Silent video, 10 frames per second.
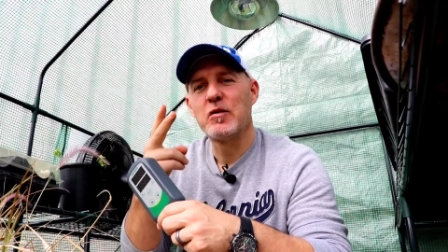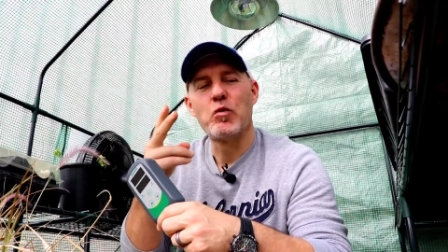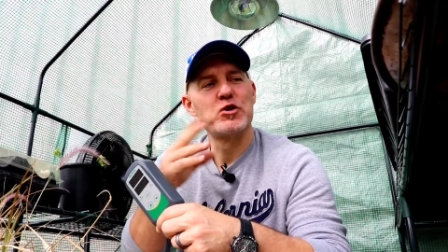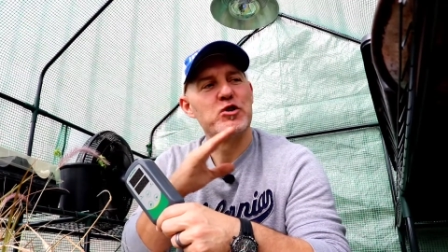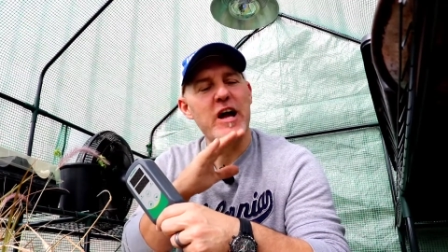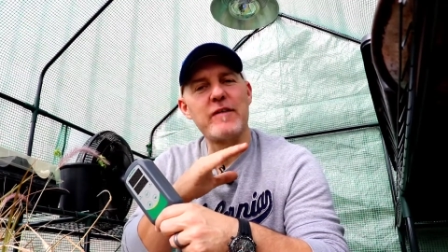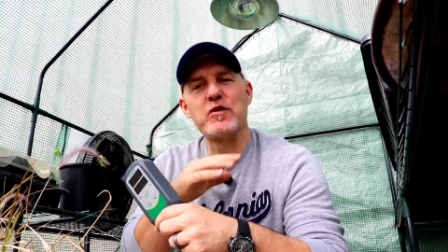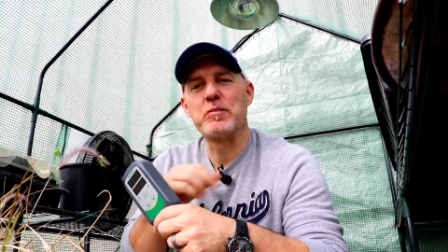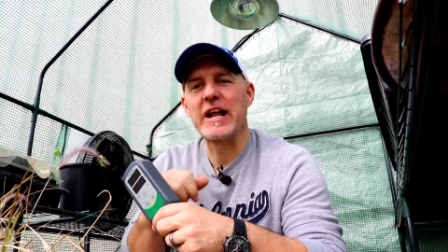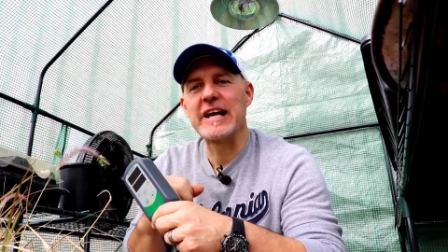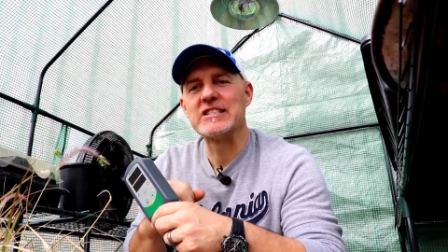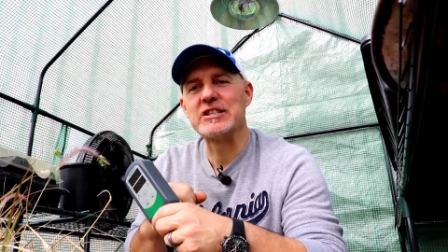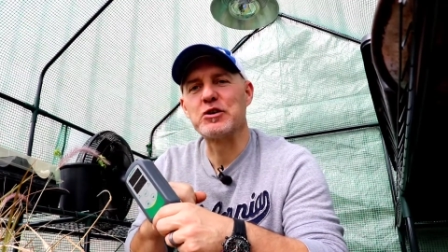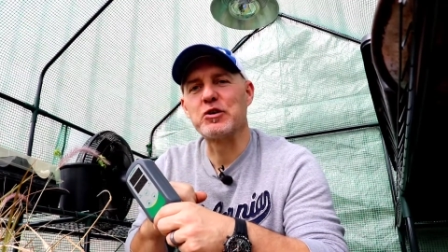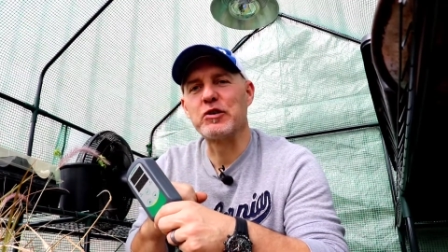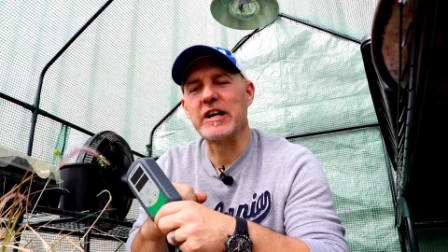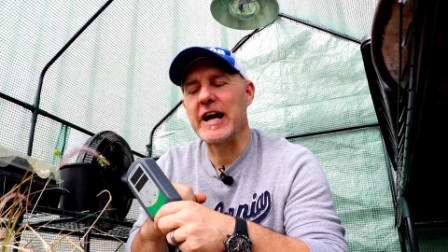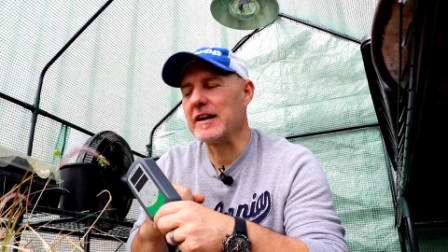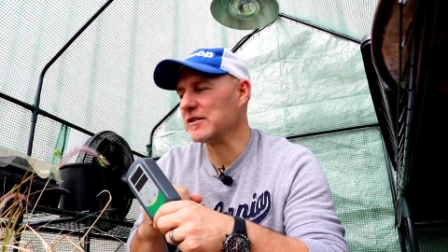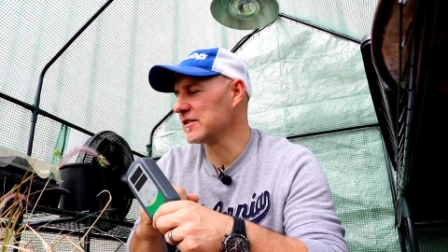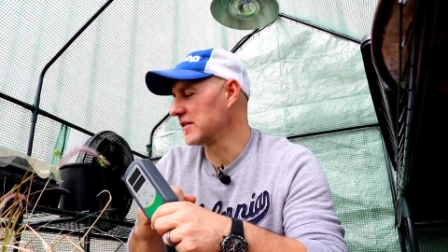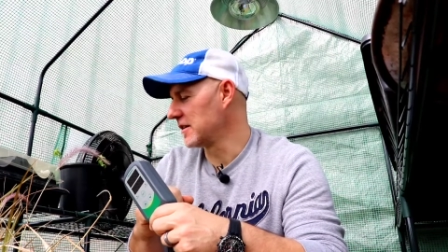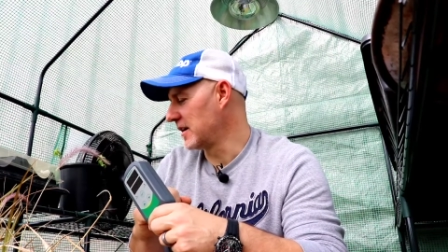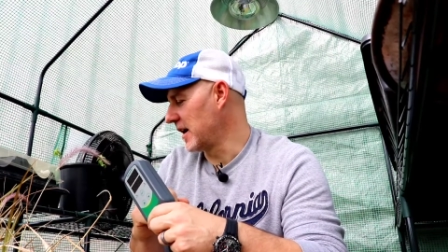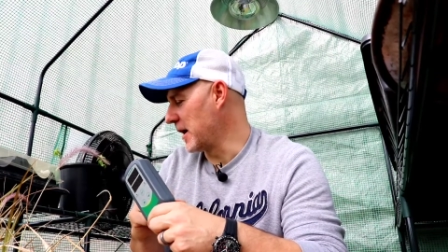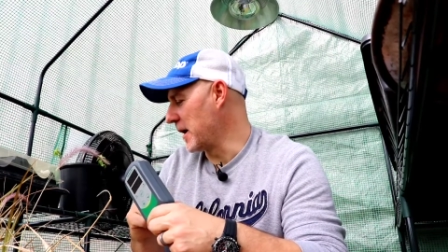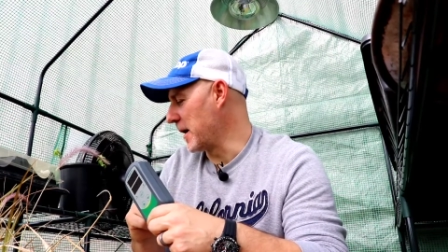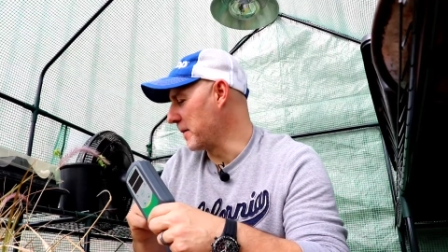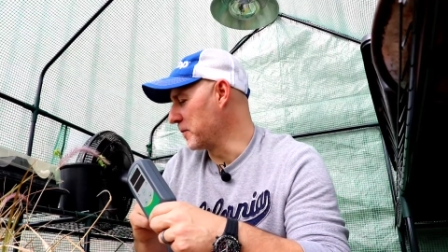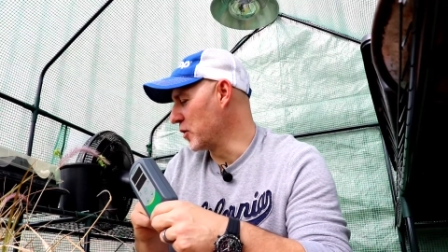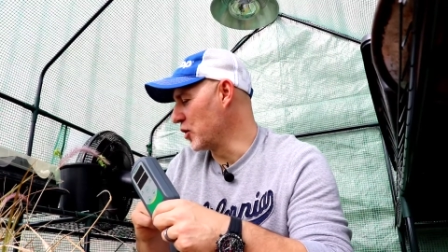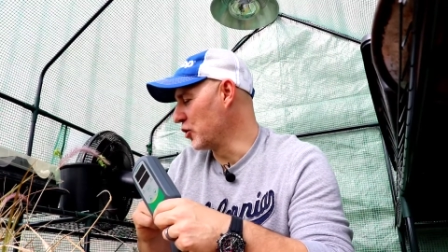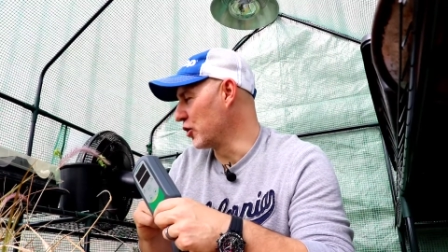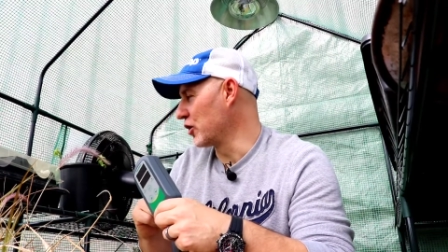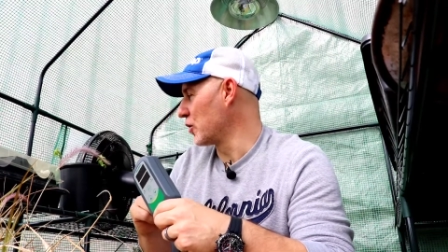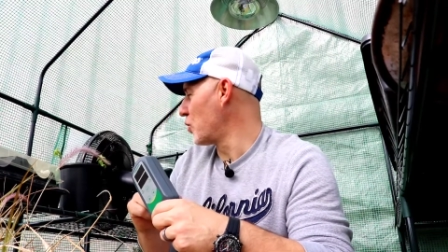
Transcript: once you have your plants in your greenhouse. Um, you're going to